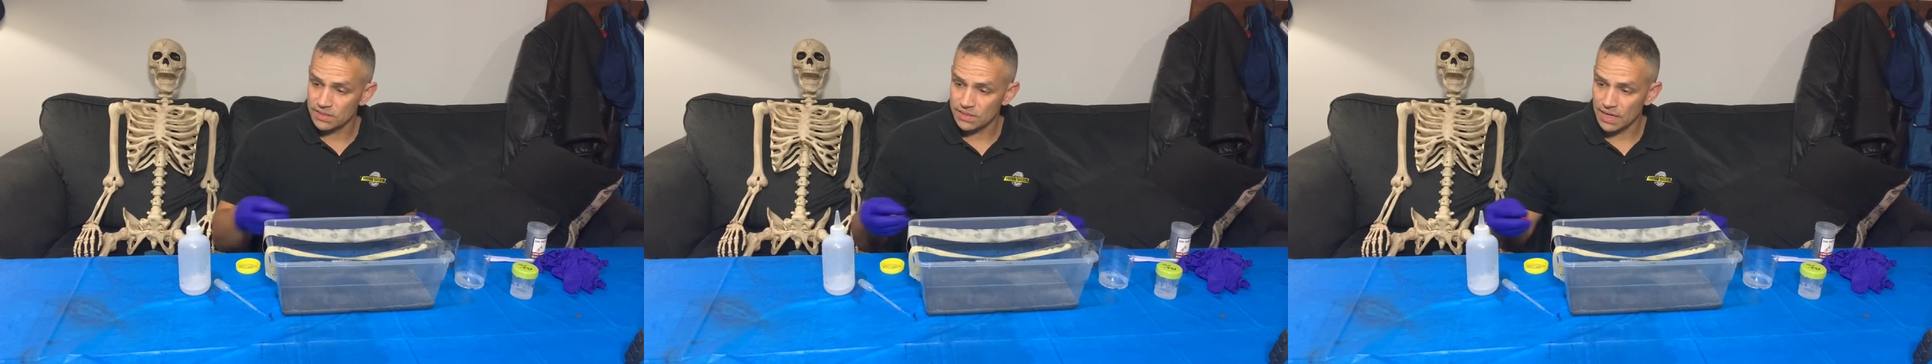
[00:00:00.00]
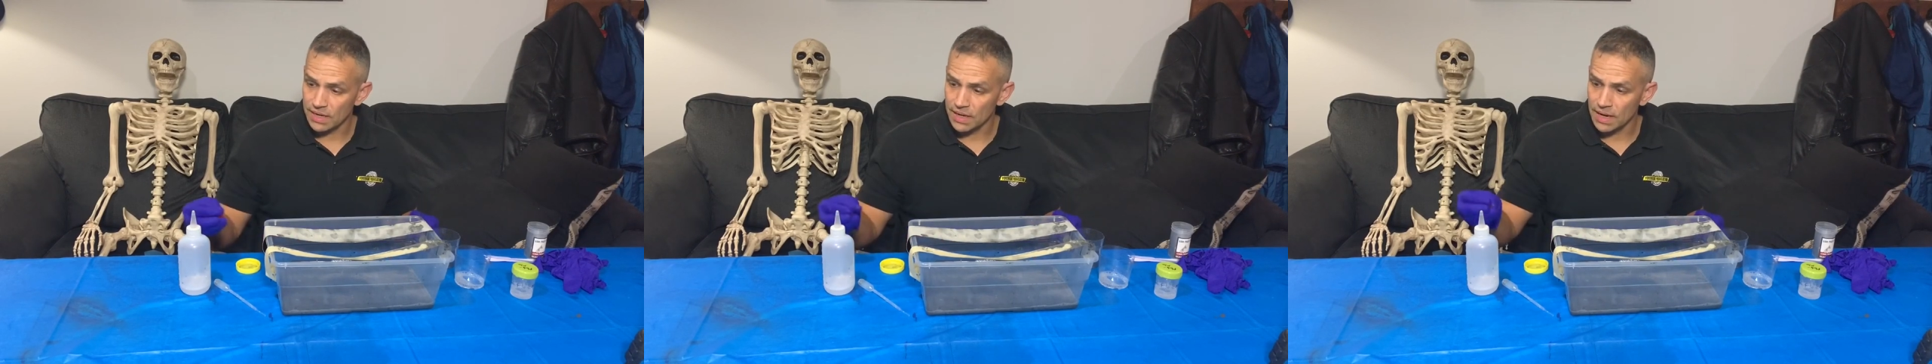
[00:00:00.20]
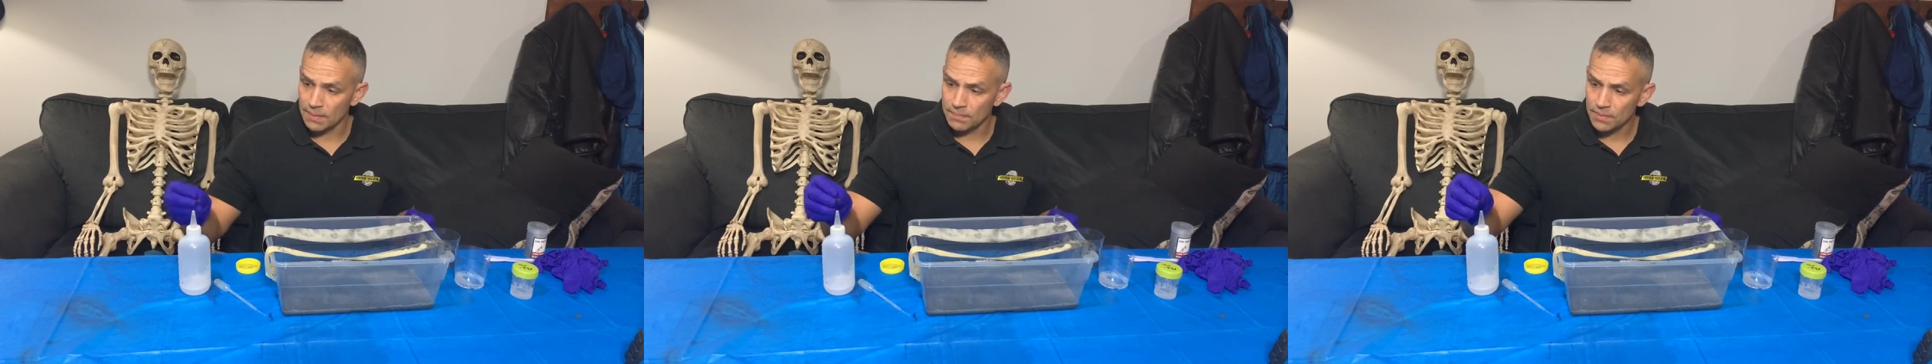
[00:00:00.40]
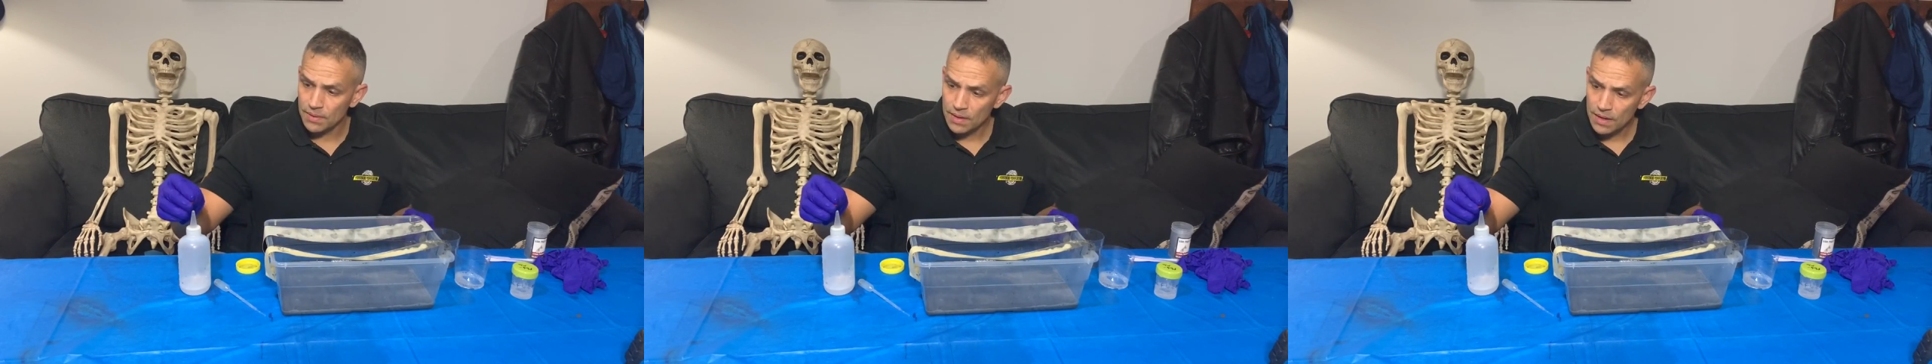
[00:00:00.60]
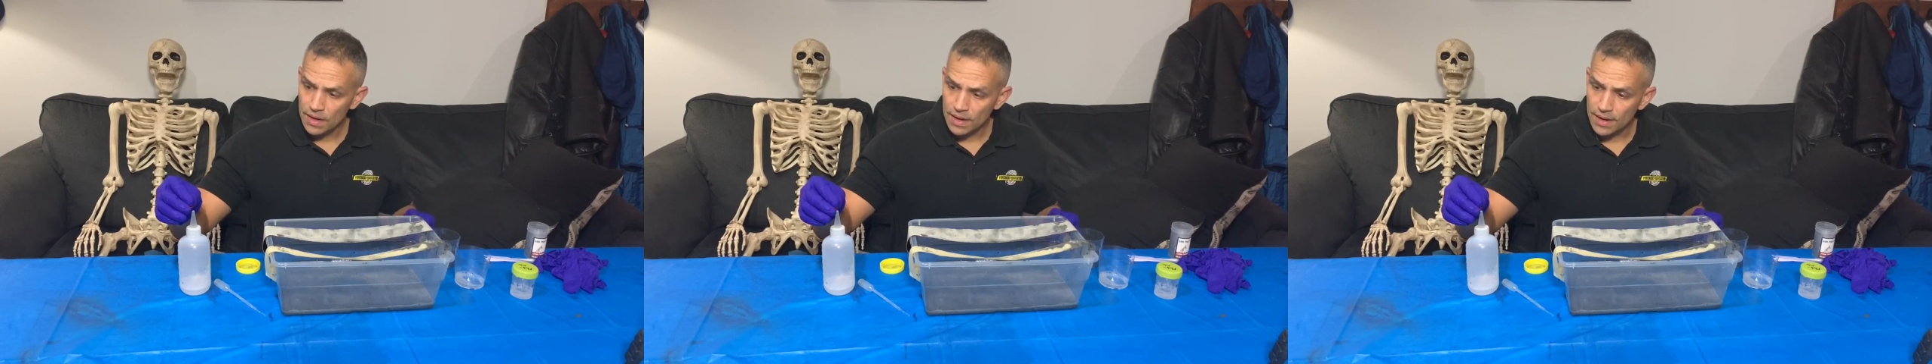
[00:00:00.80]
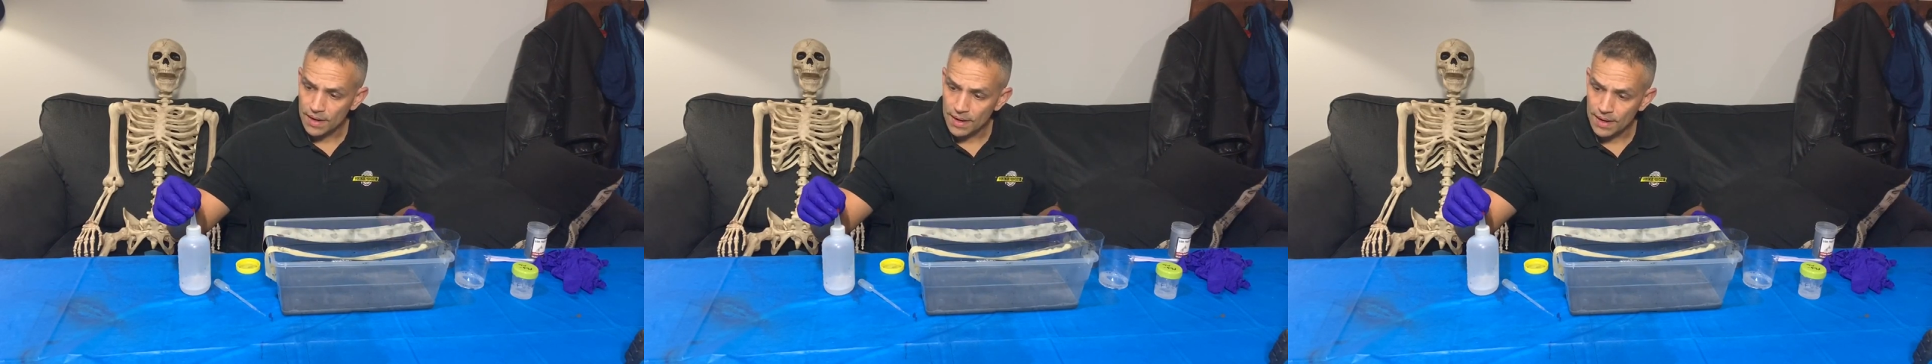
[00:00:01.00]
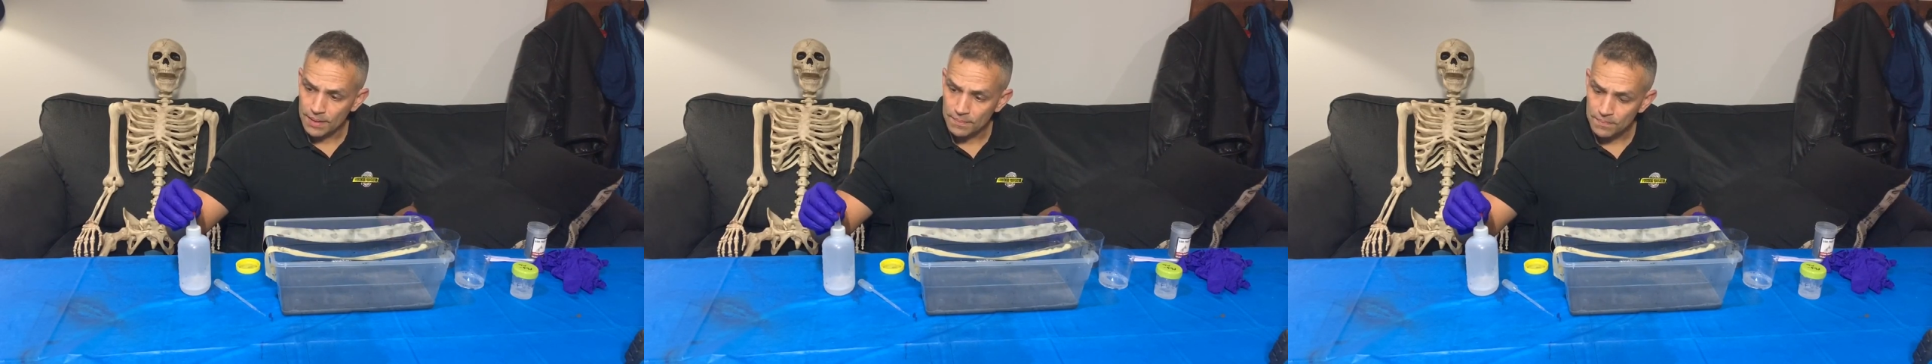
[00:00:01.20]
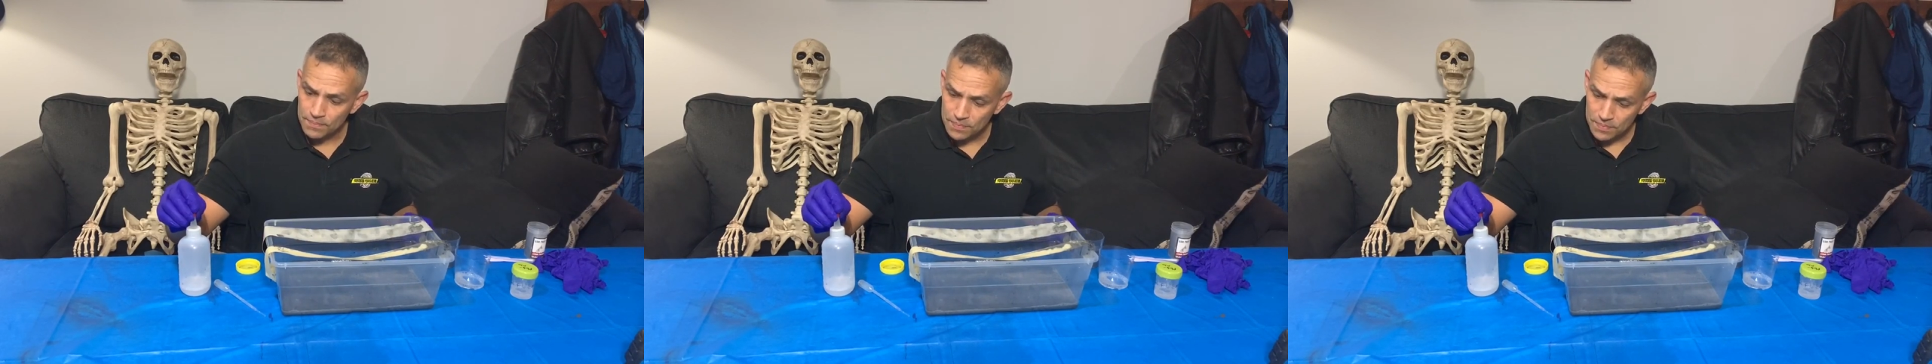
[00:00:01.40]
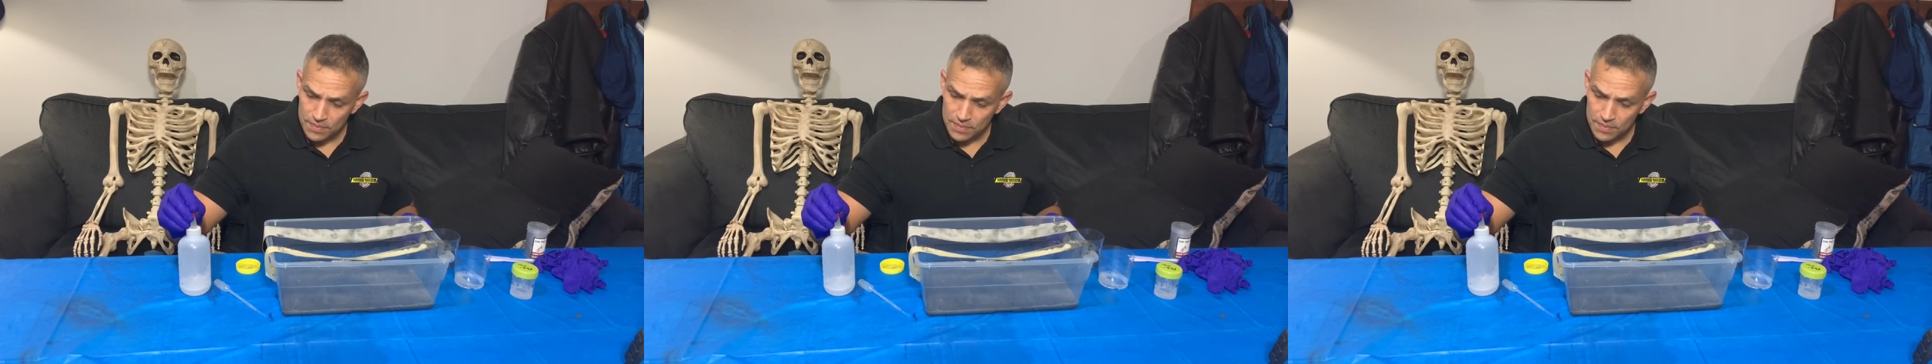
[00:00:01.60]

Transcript: set up. Um,